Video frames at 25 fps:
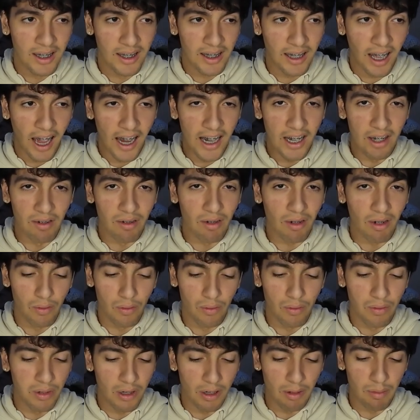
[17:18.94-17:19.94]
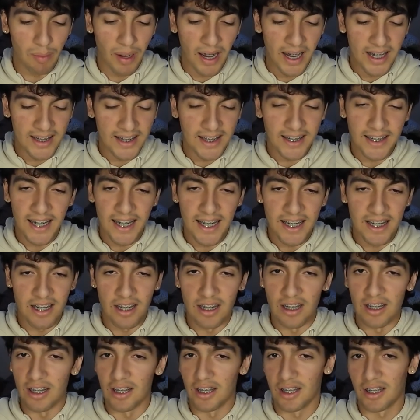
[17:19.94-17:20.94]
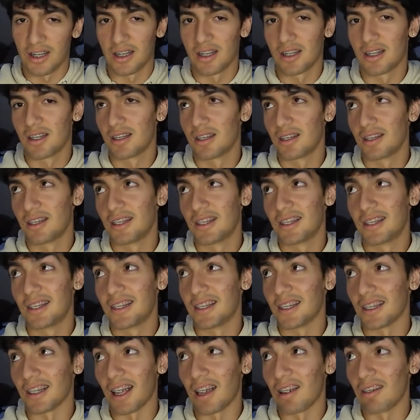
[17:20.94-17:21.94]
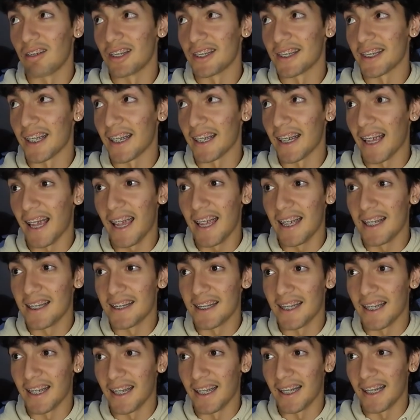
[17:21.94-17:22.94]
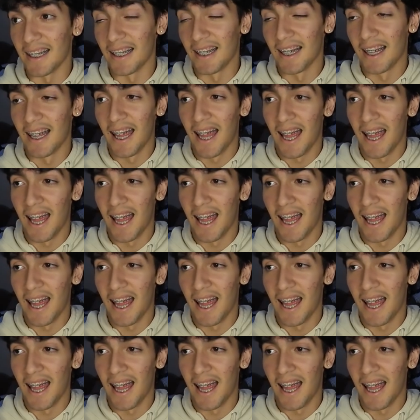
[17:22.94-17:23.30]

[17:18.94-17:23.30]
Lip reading: kind of from my teenage years till I was like 18.